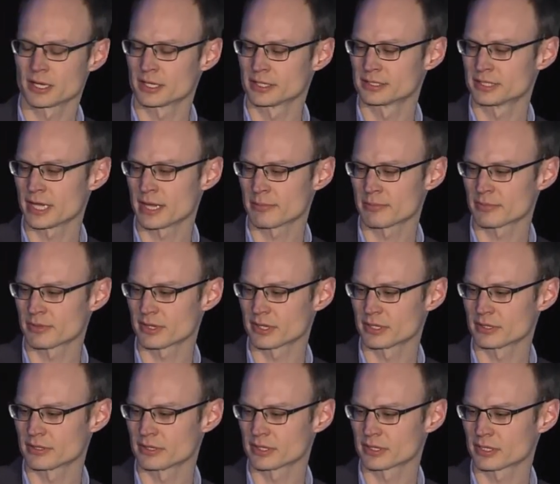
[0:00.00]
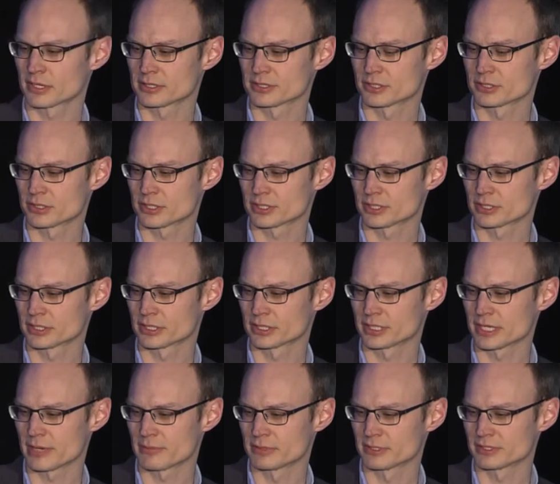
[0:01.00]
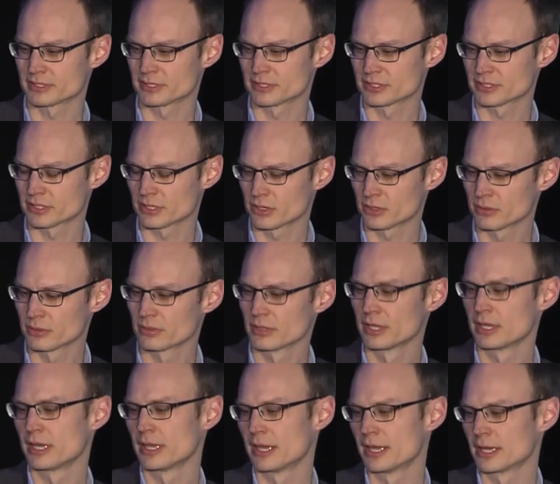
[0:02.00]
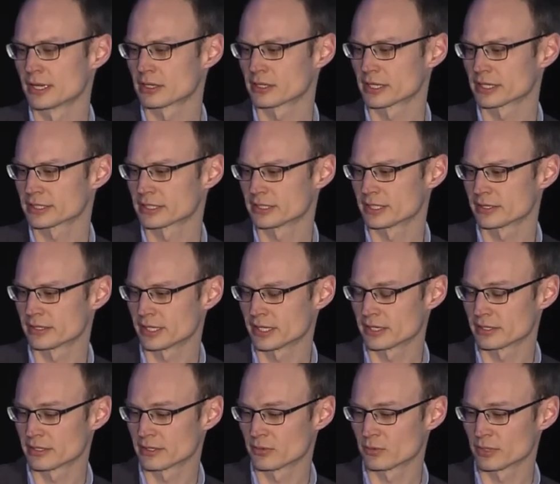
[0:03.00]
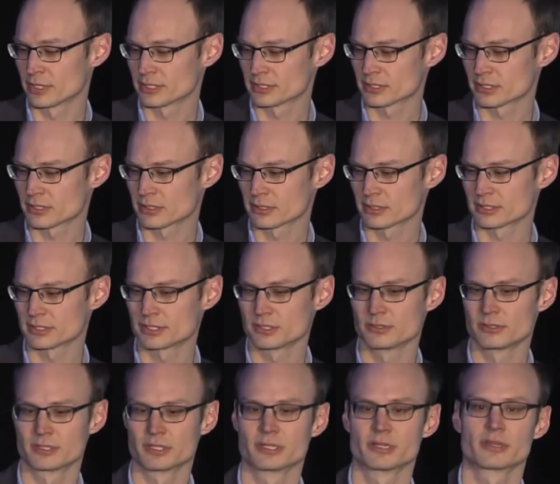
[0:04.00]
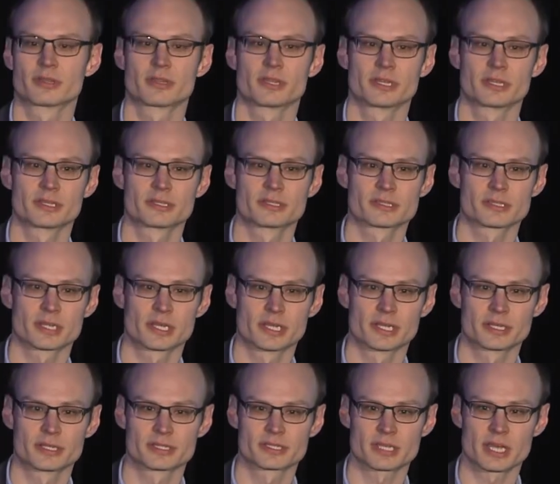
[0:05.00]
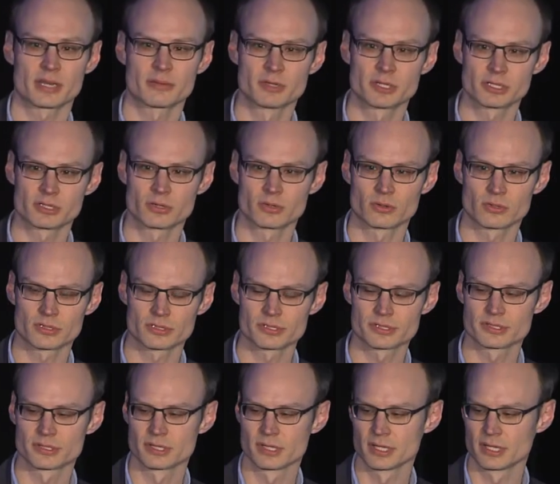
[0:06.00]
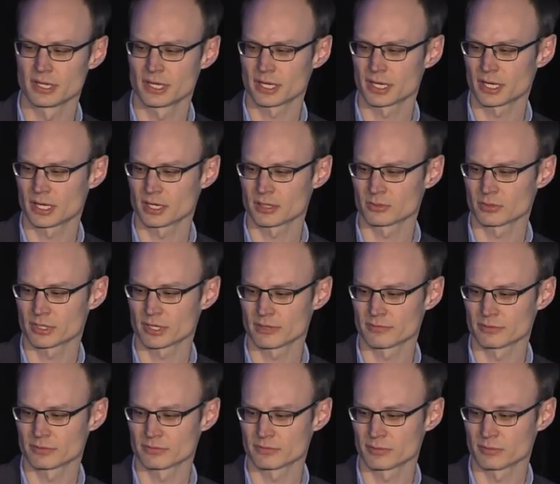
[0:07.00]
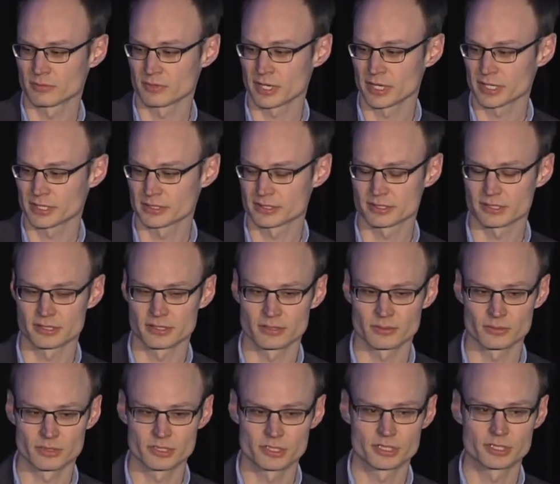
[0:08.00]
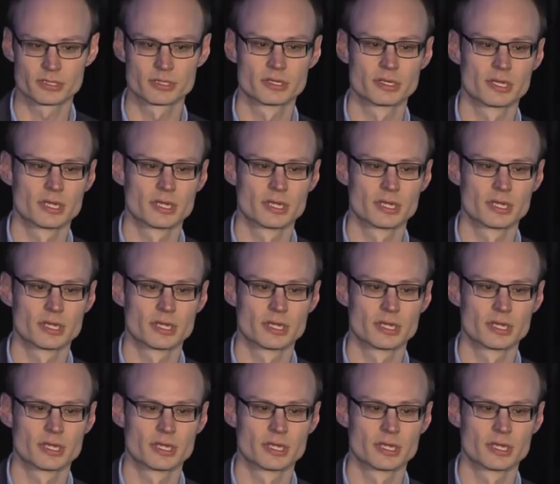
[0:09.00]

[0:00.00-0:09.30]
depth and the concentration of contaminants in snow collected at the end of the winter. It's using things like sediment cores recovered from lakes in the region.